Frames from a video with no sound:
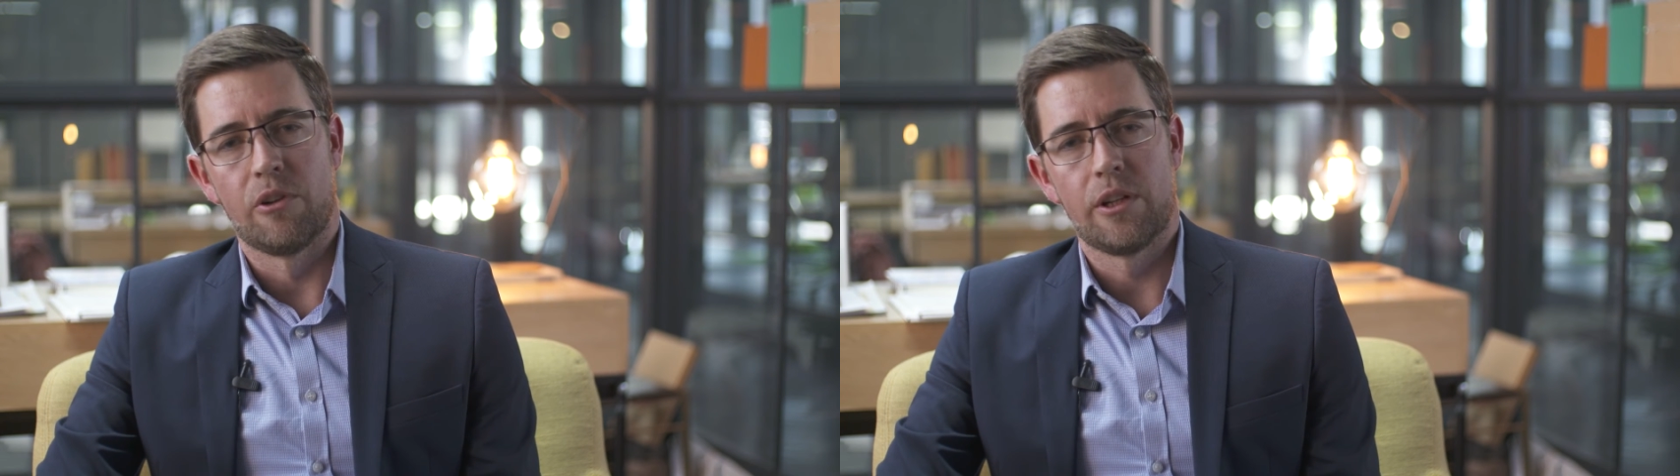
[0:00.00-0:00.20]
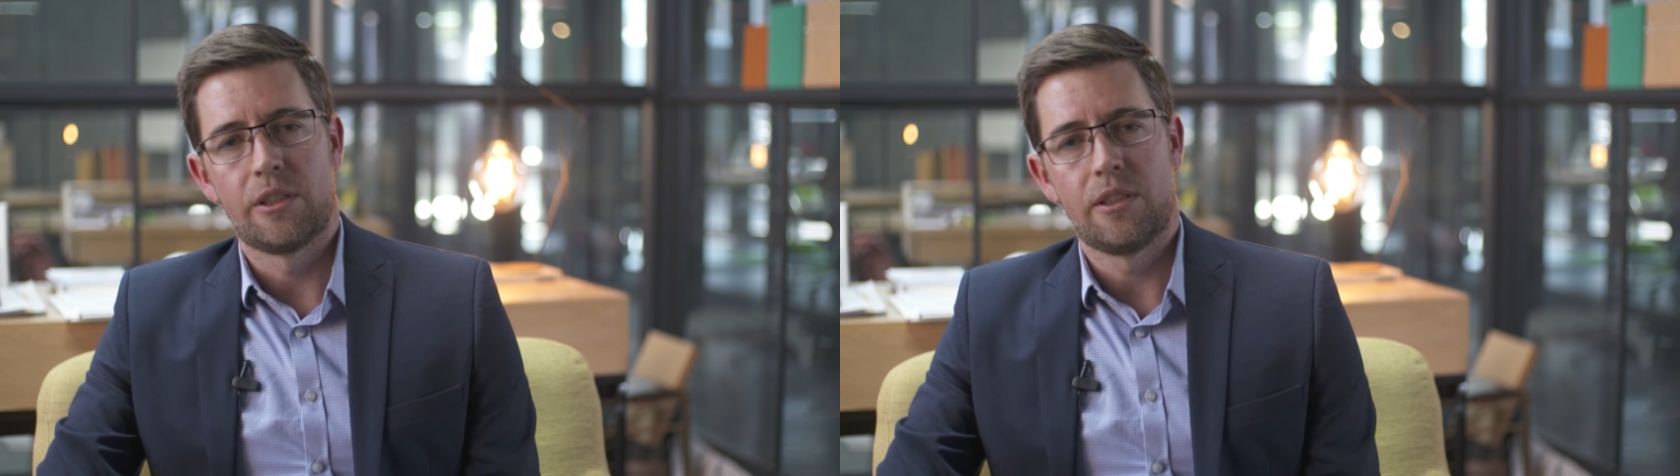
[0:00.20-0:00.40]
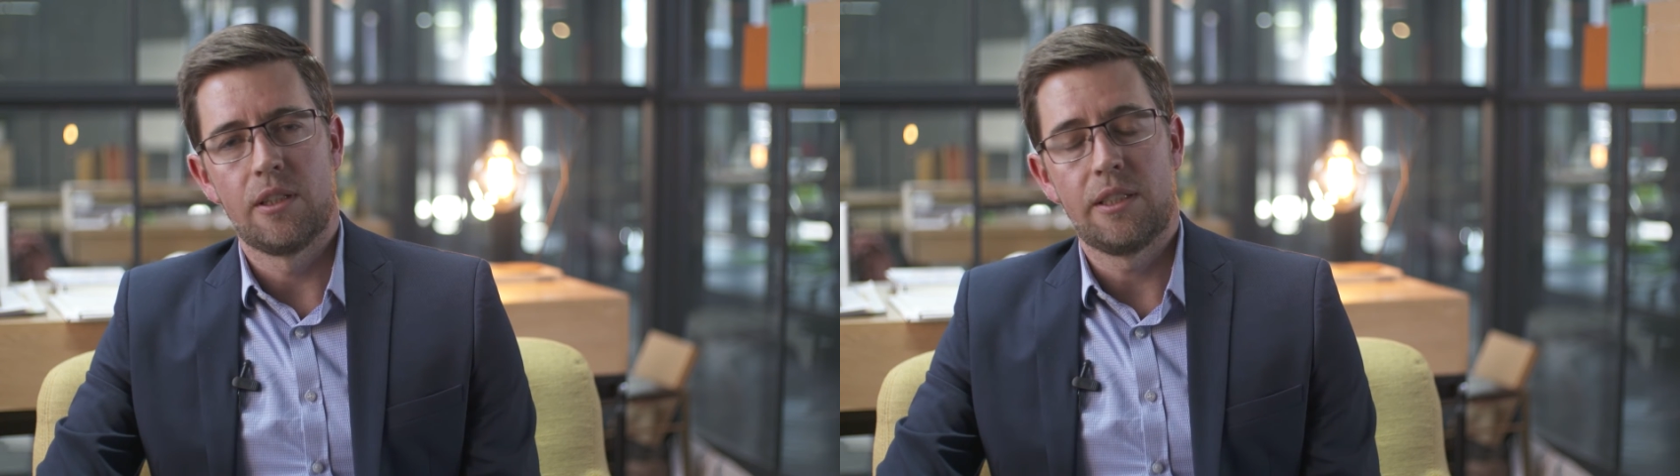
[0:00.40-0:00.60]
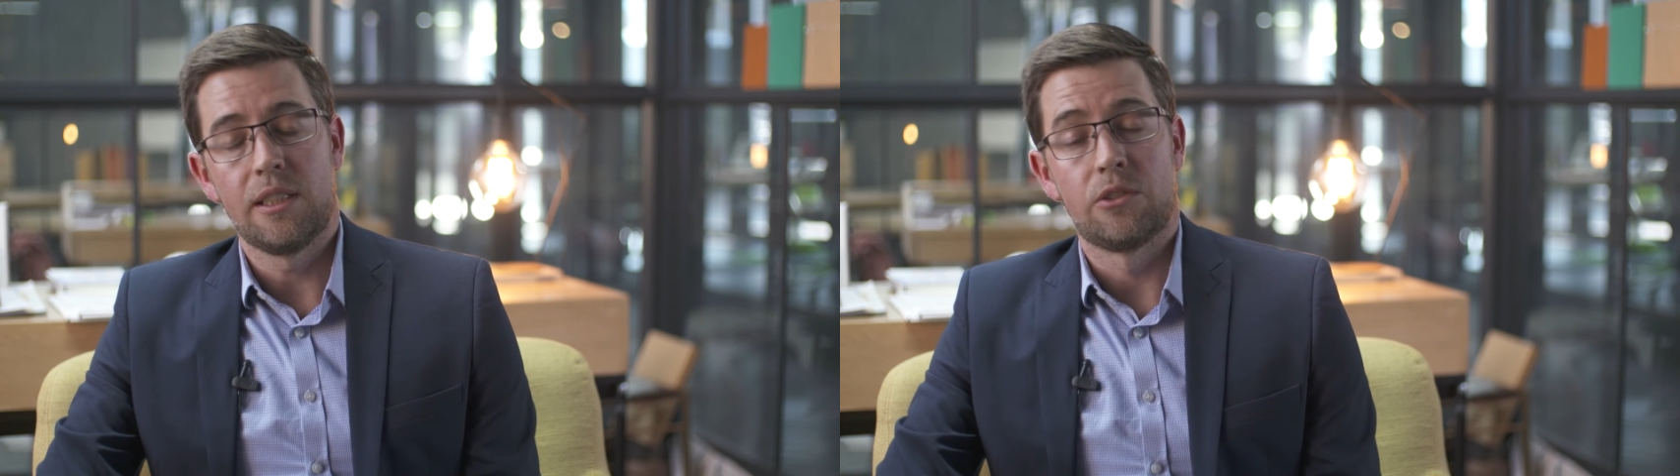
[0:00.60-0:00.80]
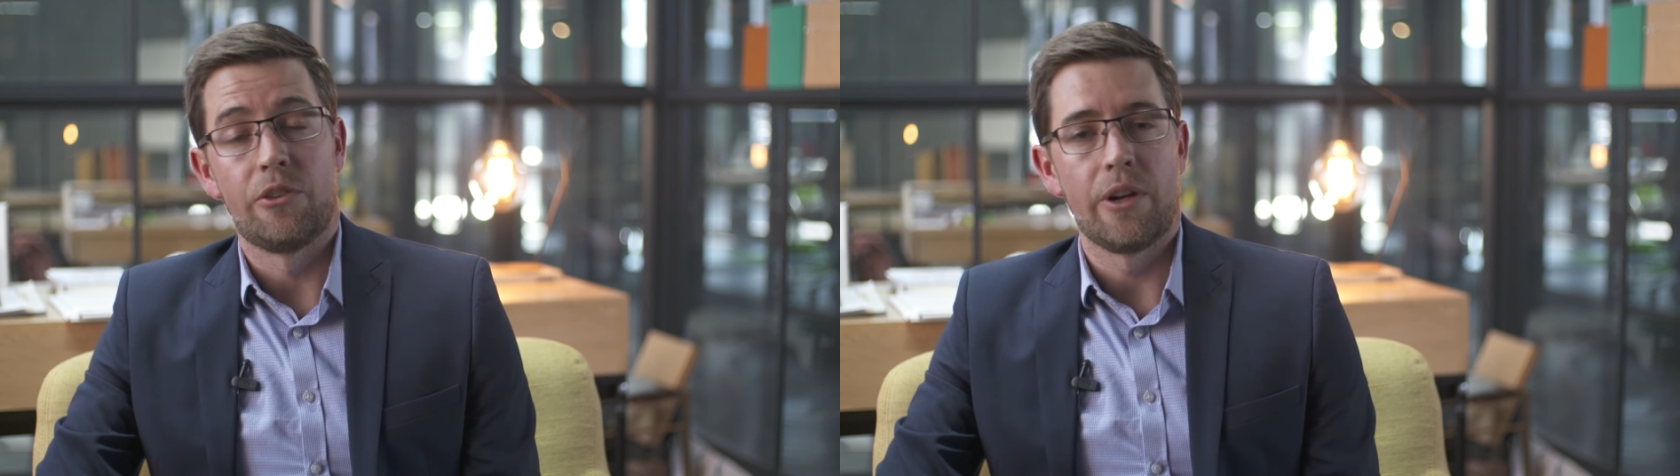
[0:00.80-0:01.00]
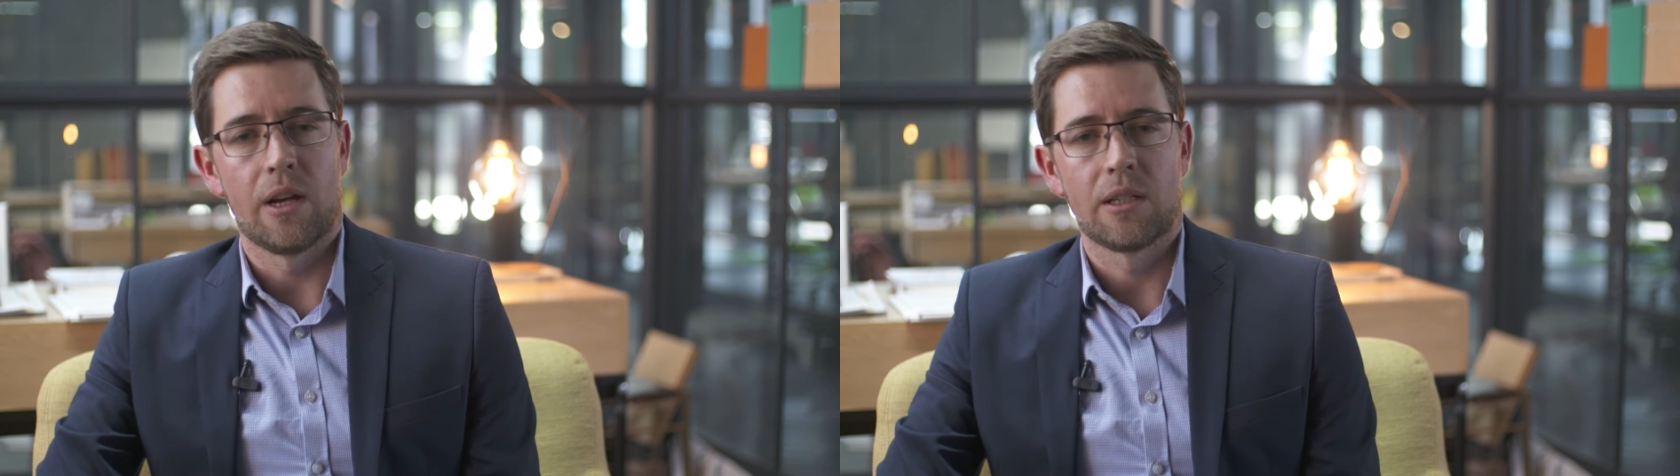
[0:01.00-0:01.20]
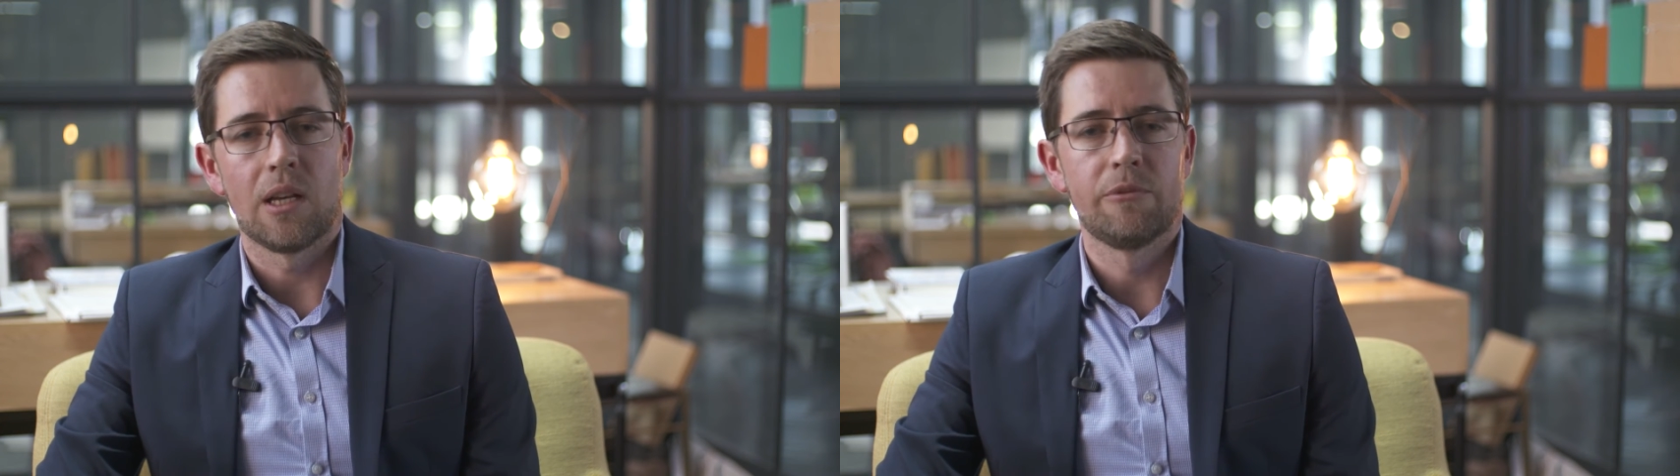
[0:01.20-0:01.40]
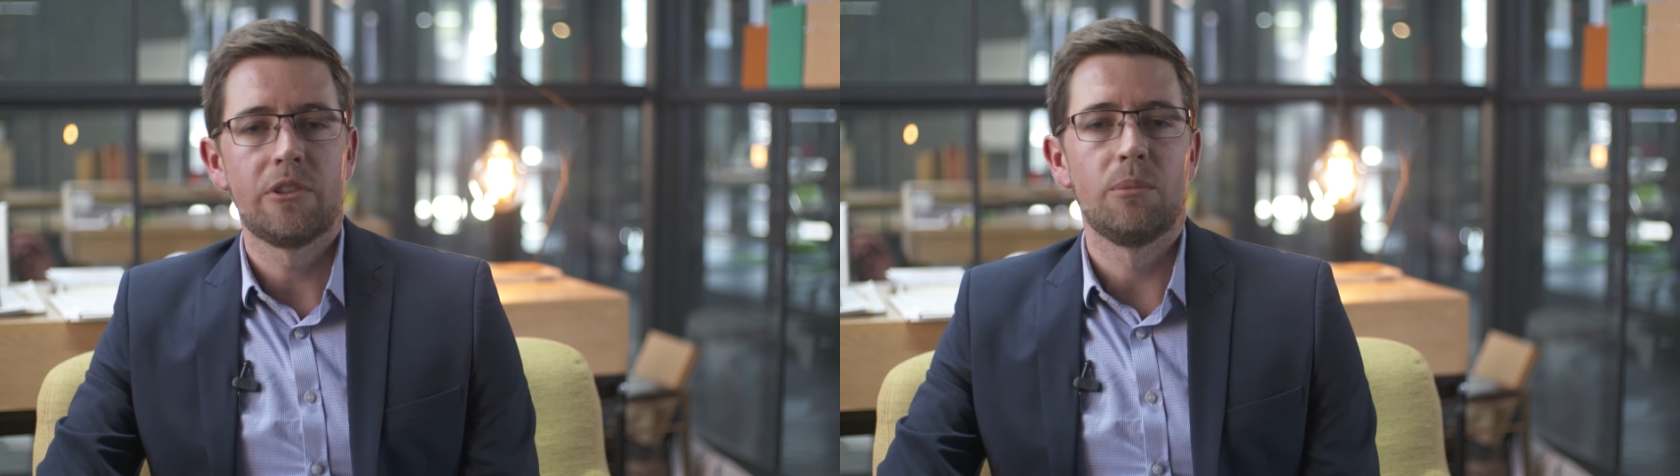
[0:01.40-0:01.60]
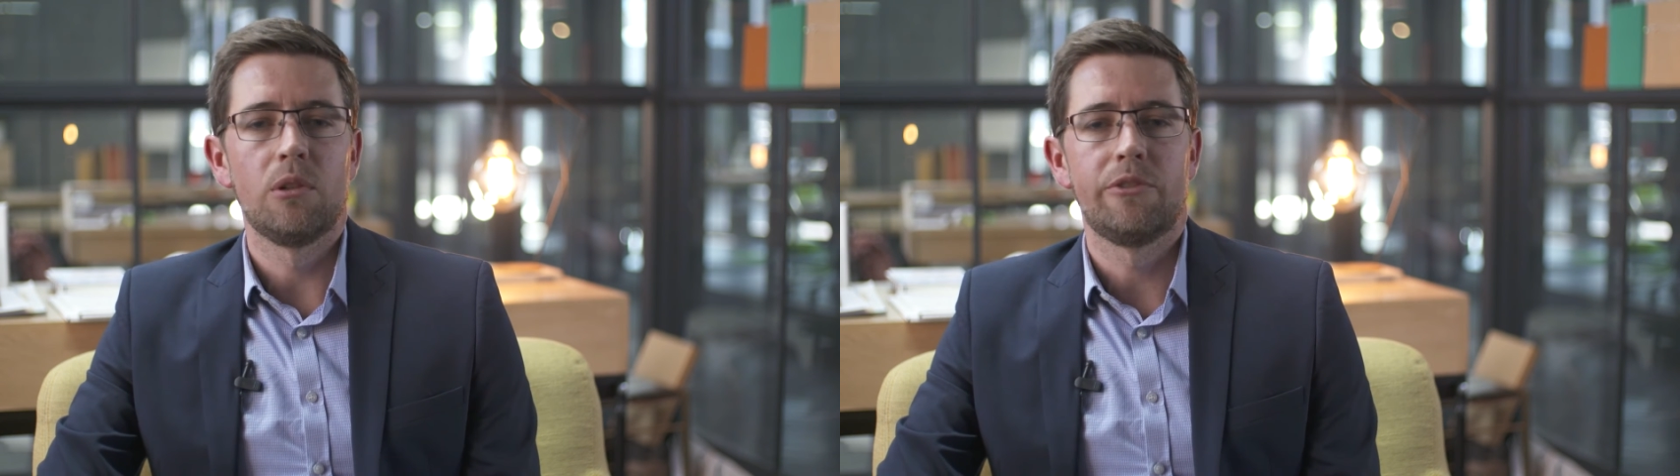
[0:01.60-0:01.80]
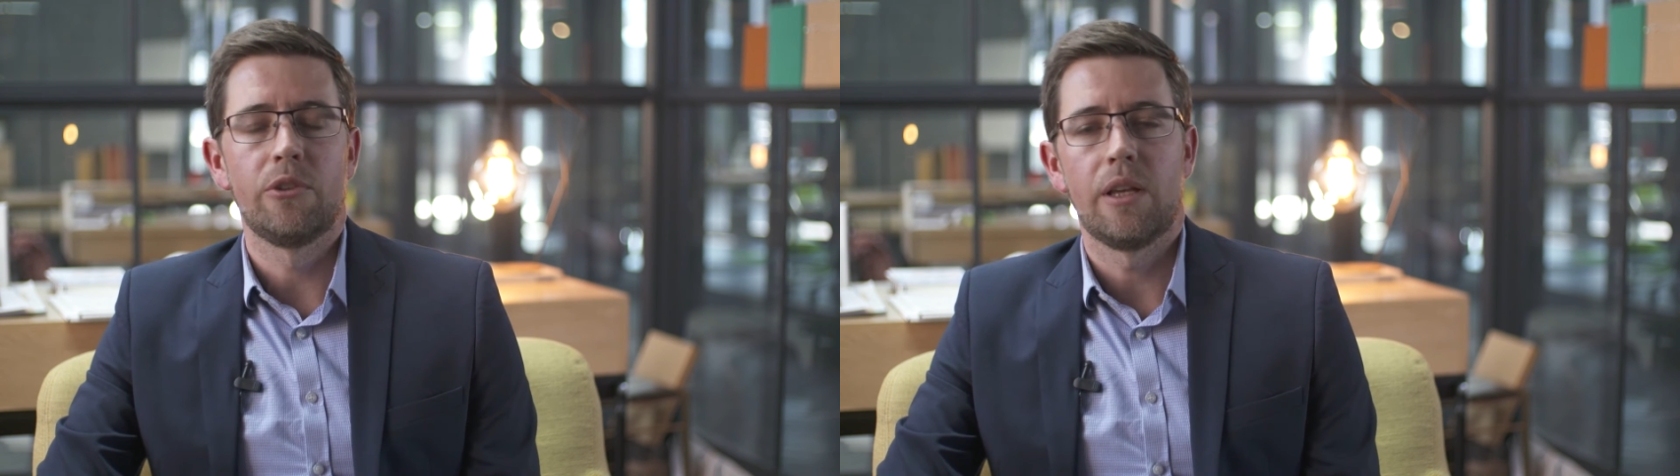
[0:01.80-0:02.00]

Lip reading: volatility is very uncomfortable for